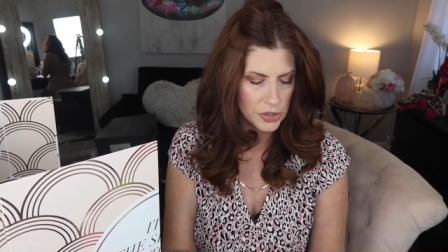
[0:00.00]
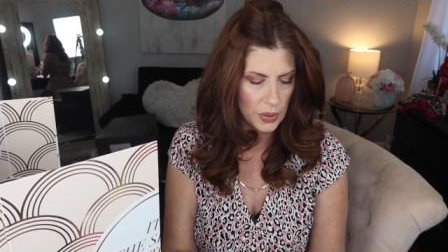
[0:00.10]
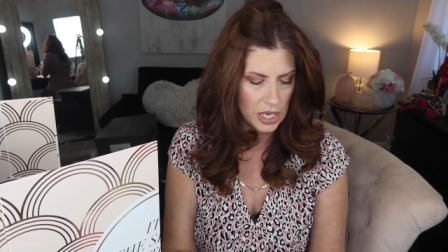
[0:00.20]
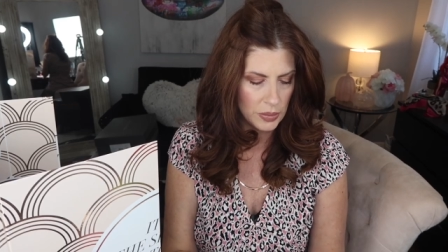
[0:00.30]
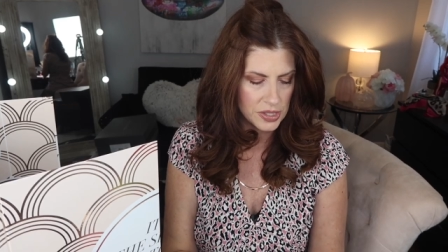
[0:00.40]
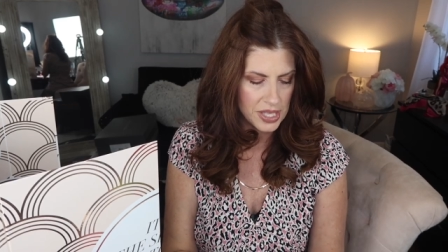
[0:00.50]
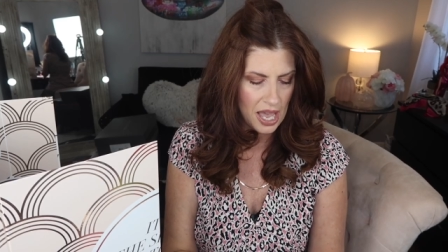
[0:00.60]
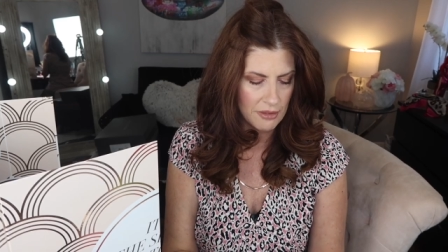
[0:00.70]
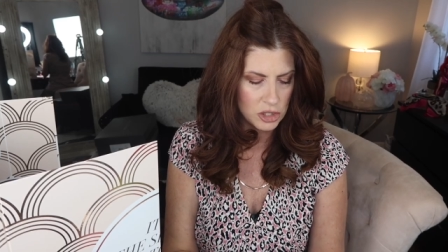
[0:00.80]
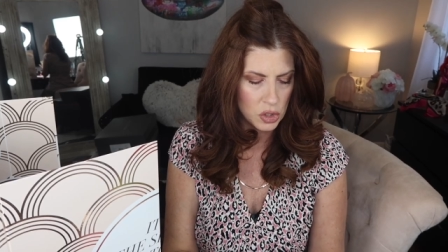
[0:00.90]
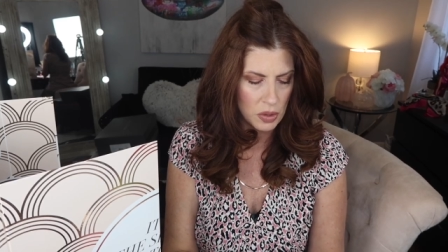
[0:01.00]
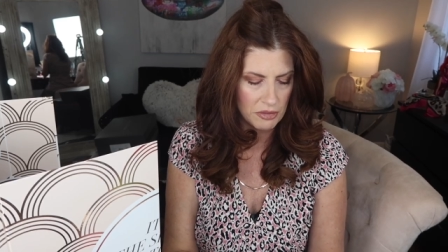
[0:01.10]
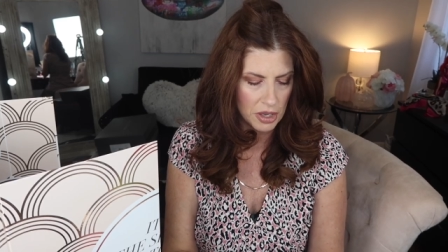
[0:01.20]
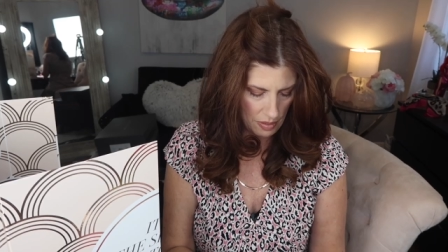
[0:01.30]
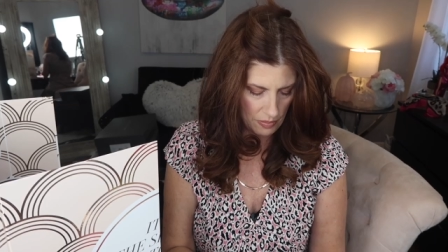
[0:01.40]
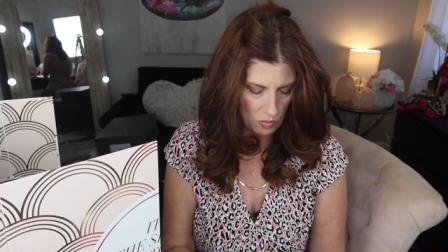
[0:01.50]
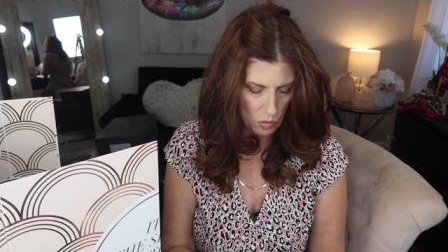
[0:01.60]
So anyways, they have two of them.